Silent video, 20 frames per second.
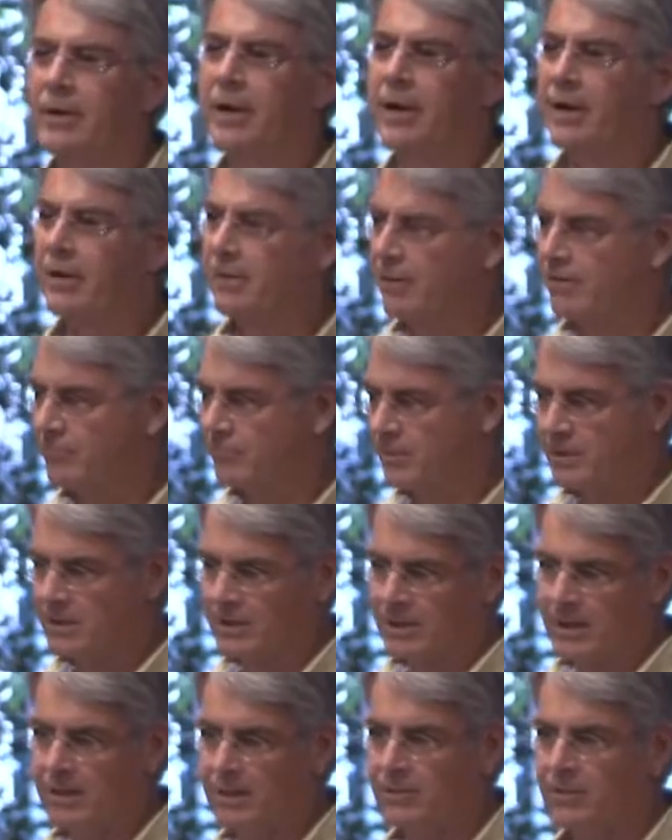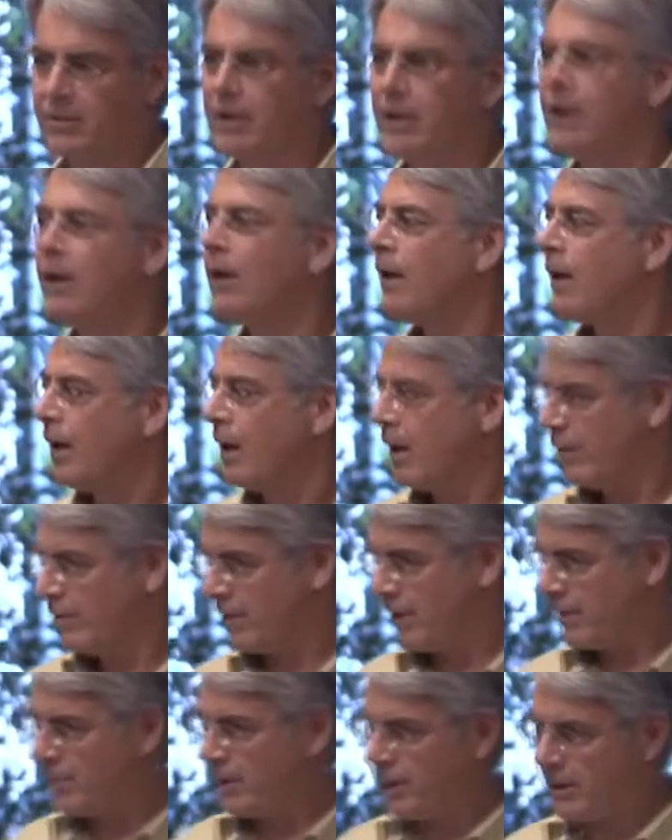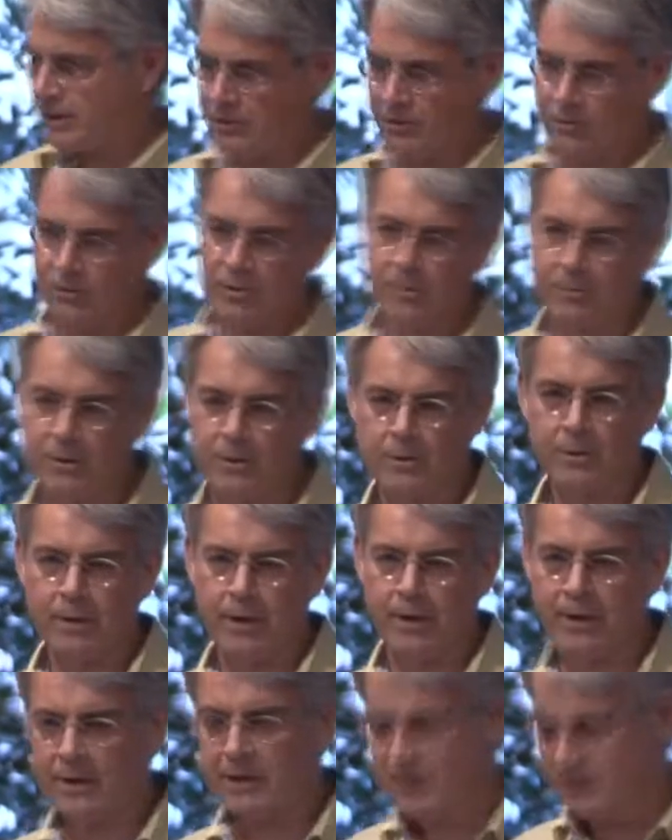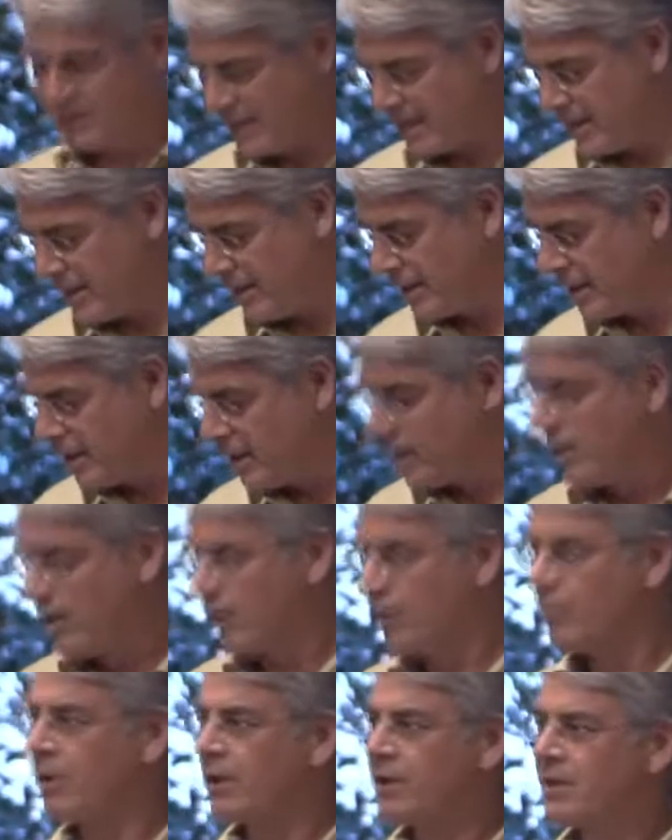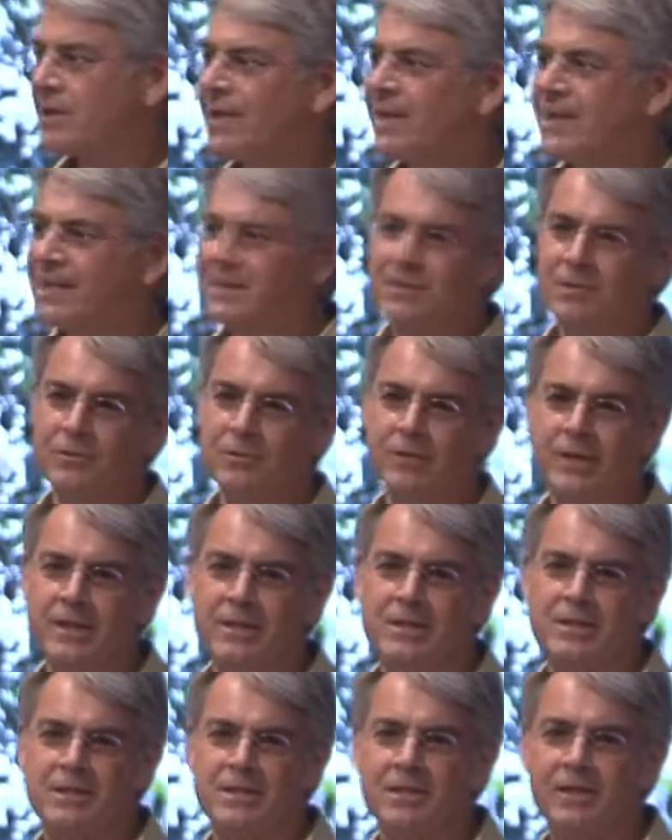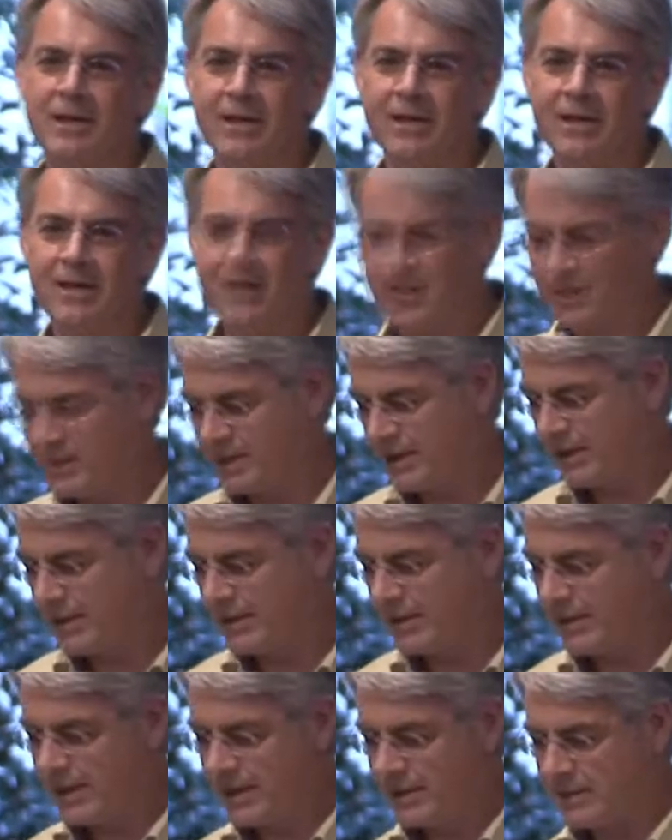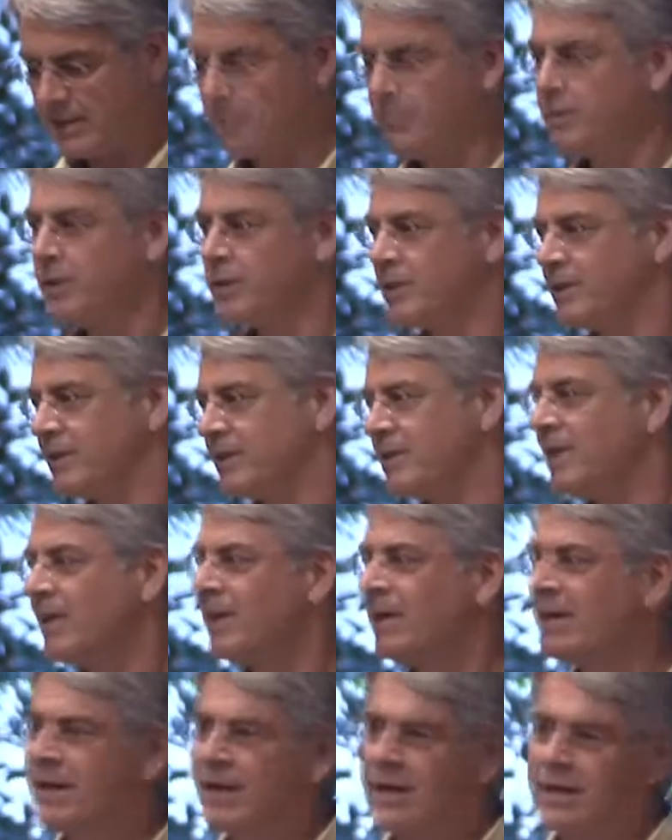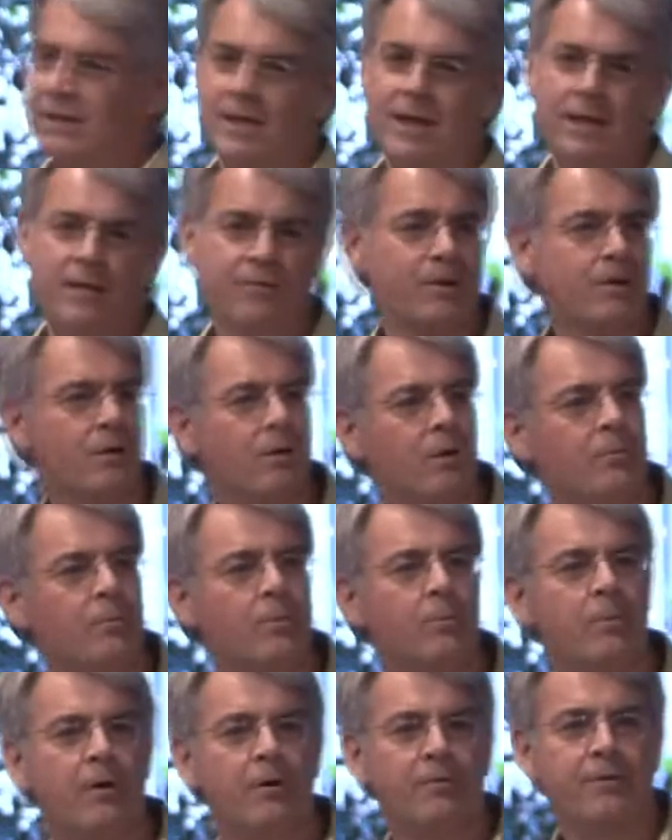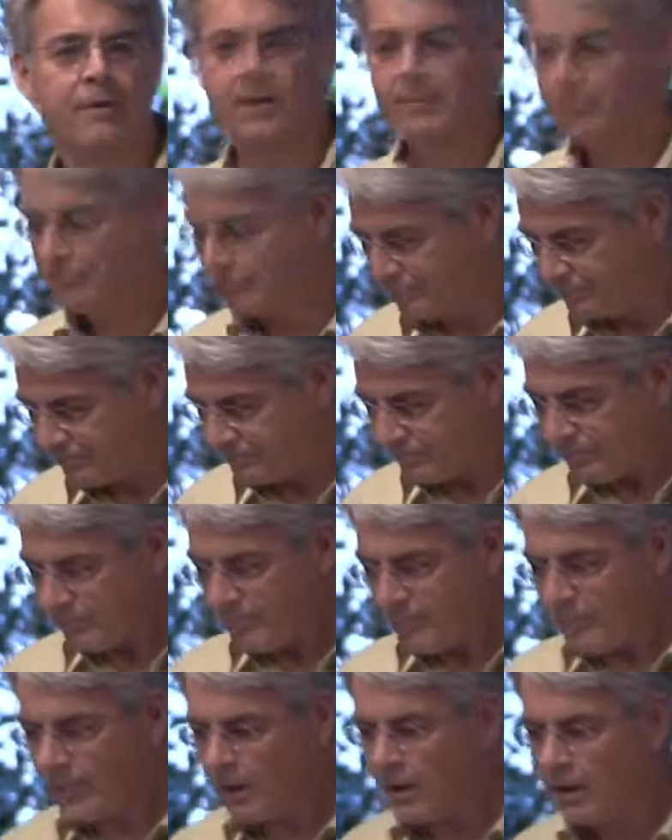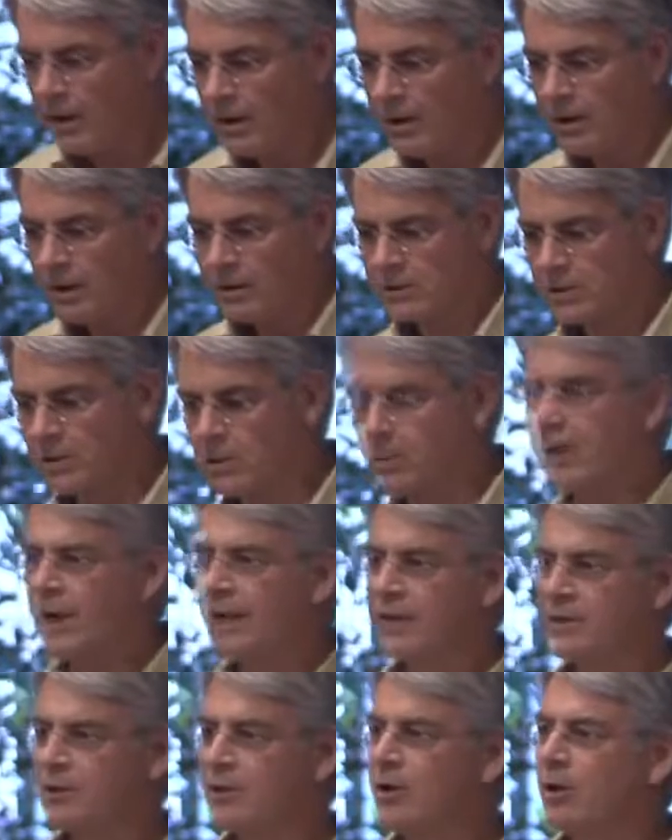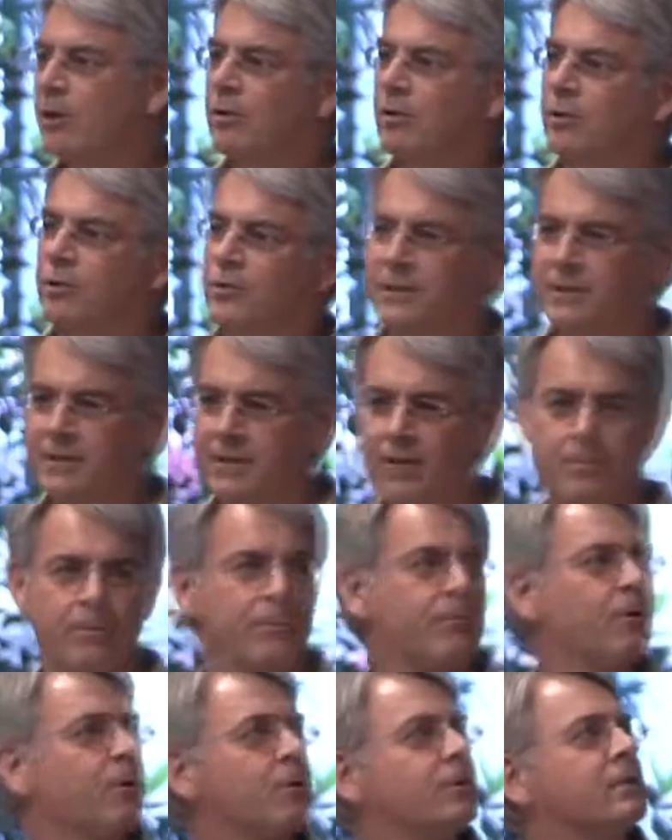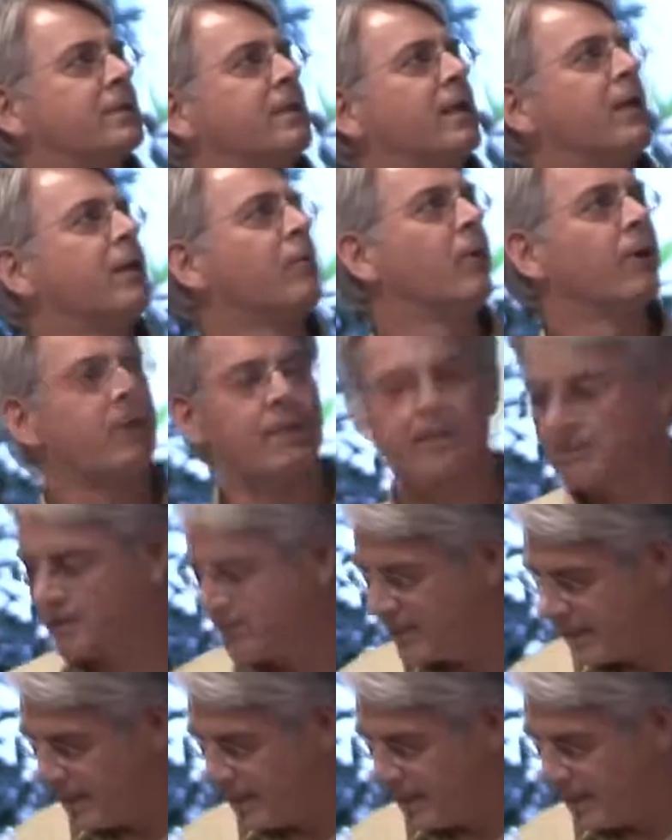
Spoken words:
and how they fit together and how they might contribute to our understanding of what it takes to reach a target as ambitious as halving global poverty. So I had to go and look this up, of course. What is